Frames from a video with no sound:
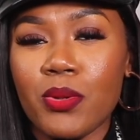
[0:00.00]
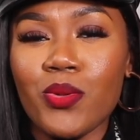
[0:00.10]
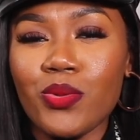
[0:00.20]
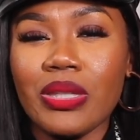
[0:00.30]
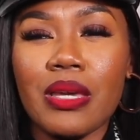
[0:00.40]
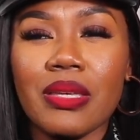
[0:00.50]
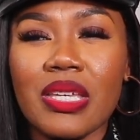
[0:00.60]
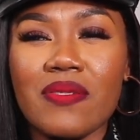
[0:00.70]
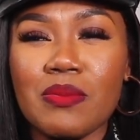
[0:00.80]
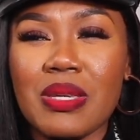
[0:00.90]
boot that
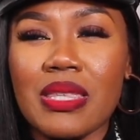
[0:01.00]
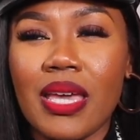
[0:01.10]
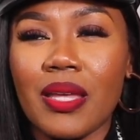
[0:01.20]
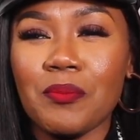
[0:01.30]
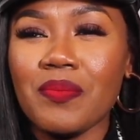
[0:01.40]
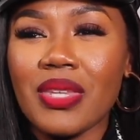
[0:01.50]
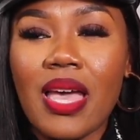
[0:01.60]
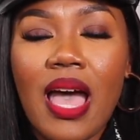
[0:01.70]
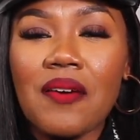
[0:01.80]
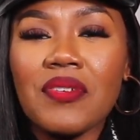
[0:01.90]
gives me that
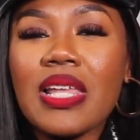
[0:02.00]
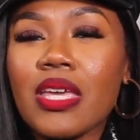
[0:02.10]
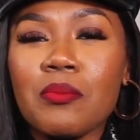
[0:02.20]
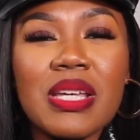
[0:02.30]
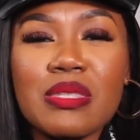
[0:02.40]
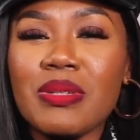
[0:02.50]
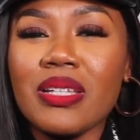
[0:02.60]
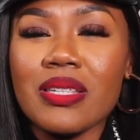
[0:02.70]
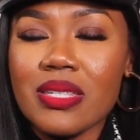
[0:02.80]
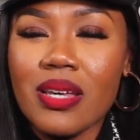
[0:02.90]
I feel like it makes me
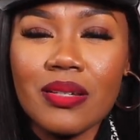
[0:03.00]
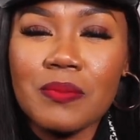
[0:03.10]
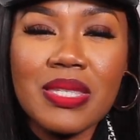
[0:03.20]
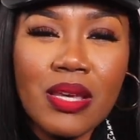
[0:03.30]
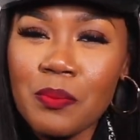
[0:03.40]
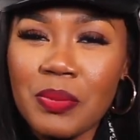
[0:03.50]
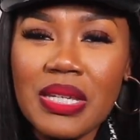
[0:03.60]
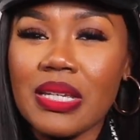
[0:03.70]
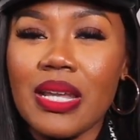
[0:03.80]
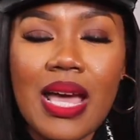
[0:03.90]
look stump,
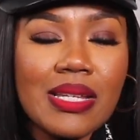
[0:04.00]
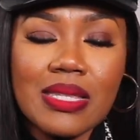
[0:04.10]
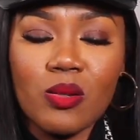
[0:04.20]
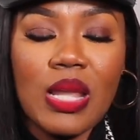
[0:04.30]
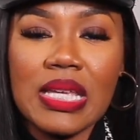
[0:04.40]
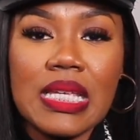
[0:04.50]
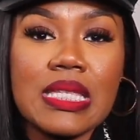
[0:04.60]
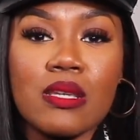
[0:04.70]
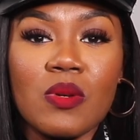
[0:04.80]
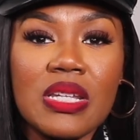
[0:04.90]
stumpy and I just don't like
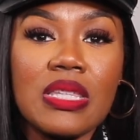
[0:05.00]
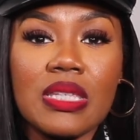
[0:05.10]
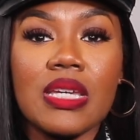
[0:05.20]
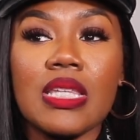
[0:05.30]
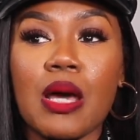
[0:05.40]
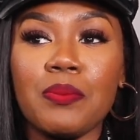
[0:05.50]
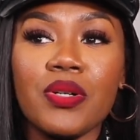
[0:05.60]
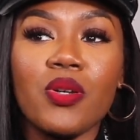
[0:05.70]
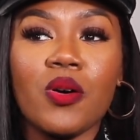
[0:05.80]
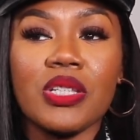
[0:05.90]
that. So anything that I
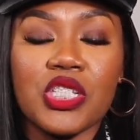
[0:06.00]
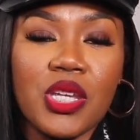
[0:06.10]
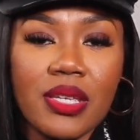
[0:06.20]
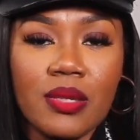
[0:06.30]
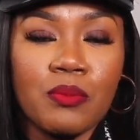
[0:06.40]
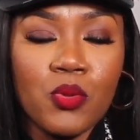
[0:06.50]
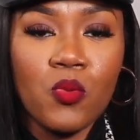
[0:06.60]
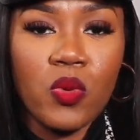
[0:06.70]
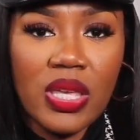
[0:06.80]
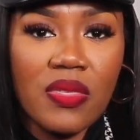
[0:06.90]
put on the chunky boot
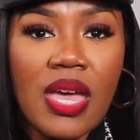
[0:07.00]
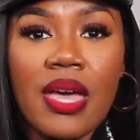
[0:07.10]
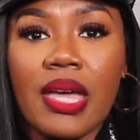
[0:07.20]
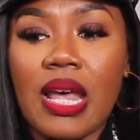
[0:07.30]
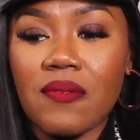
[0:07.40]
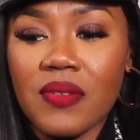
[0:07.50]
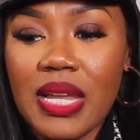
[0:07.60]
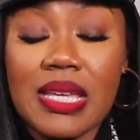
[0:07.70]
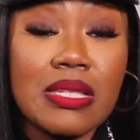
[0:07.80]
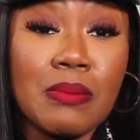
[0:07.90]
with and I feel
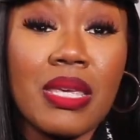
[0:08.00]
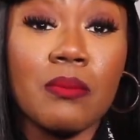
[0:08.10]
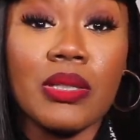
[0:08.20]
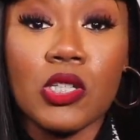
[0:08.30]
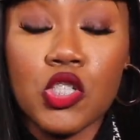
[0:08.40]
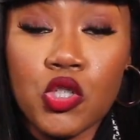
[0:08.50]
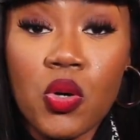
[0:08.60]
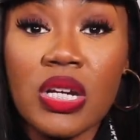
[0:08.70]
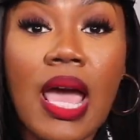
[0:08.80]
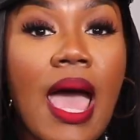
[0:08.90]
like it's making me look
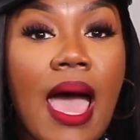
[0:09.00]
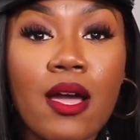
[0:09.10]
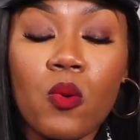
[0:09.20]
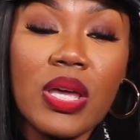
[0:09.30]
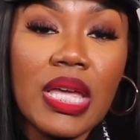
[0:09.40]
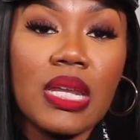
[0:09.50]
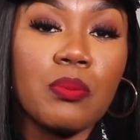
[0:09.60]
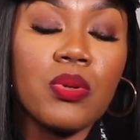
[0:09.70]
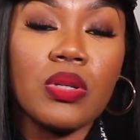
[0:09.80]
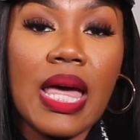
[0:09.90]
short, I go ahead and
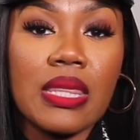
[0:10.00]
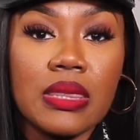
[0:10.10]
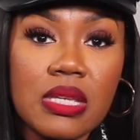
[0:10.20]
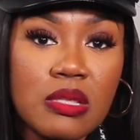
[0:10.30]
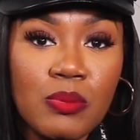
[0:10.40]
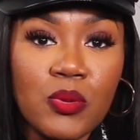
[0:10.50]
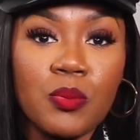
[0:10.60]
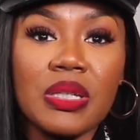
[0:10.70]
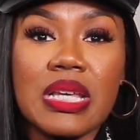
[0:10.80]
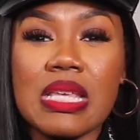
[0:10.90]
pull out this boot
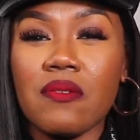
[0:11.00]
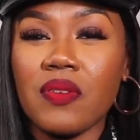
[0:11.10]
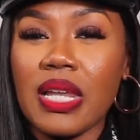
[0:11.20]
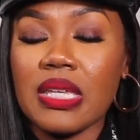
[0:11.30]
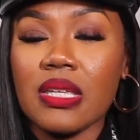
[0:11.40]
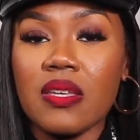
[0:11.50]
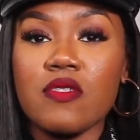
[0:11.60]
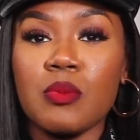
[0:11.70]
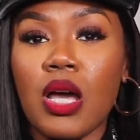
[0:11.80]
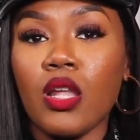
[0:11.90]
because I feel like it
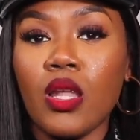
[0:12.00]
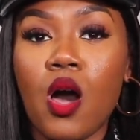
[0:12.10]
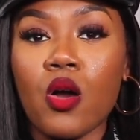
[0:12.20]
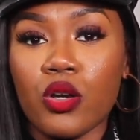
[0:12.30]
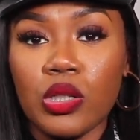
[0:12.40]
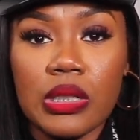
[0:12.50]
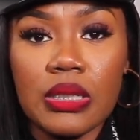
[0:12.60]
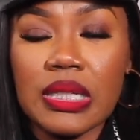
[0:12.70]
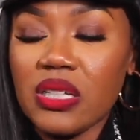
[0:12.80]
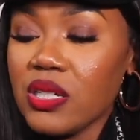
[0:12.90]
gives me a longer
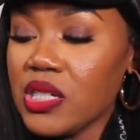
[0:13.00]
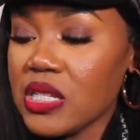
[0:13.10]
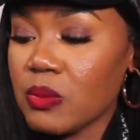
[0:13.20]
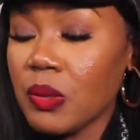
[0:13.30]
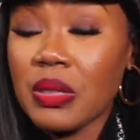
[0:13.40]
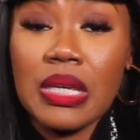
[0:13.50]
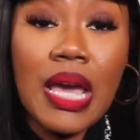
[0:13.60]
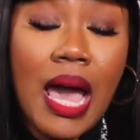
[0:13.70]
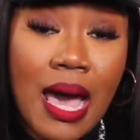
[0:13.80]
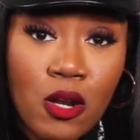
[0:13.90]
look. It could just be me, I